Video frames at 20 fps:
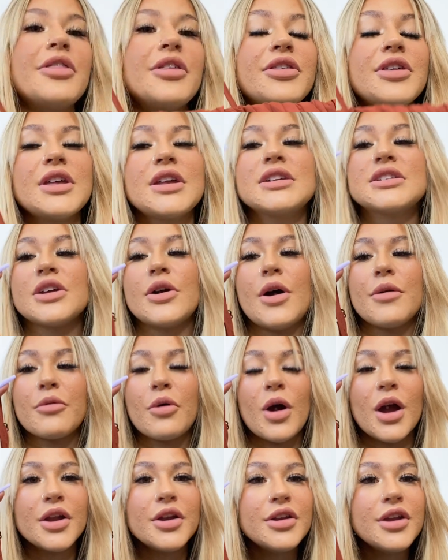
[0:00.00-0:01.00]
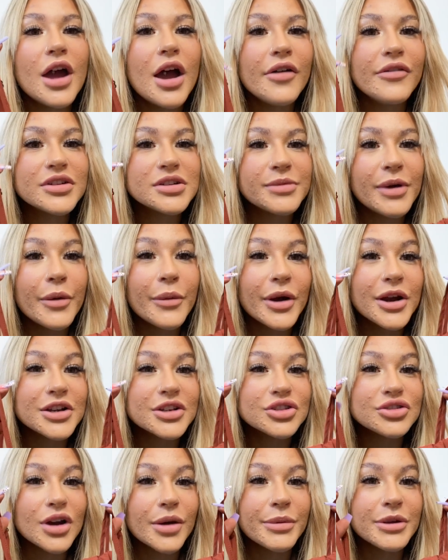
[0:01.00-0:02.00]
The thing is though, I'm quite nervous about wearing
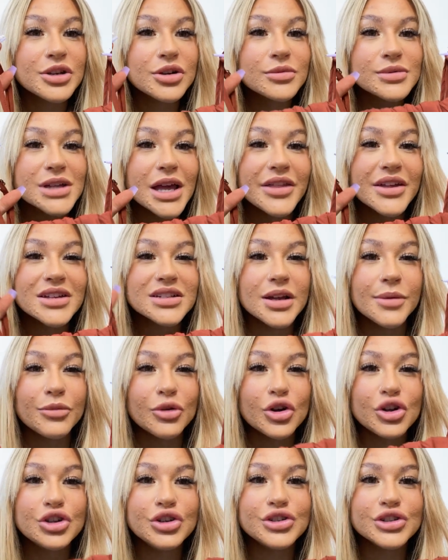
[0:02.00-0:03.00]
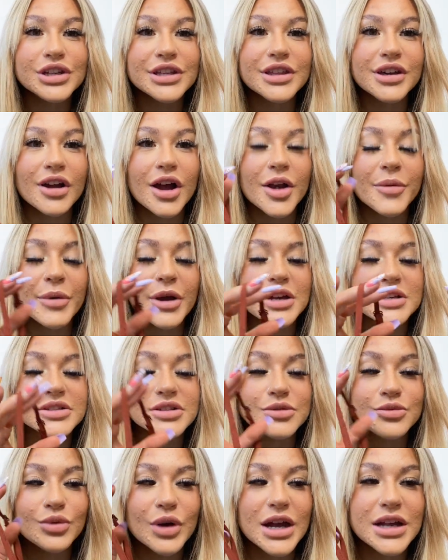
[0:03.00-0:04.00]
strappy tops like this. I'm not usually the kind of
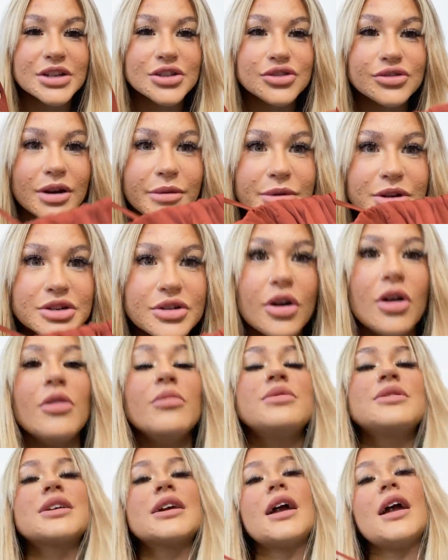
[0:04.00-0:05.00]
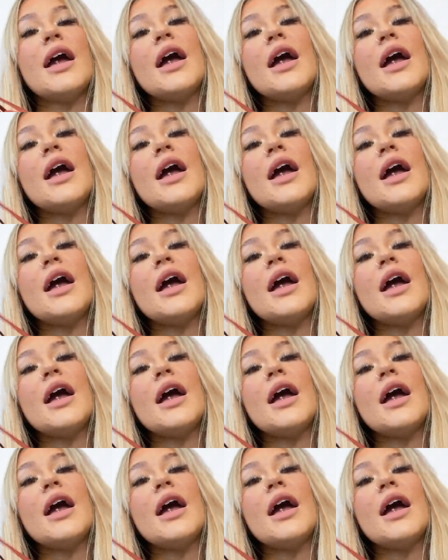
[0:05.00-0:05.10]
person who wears strappy tops.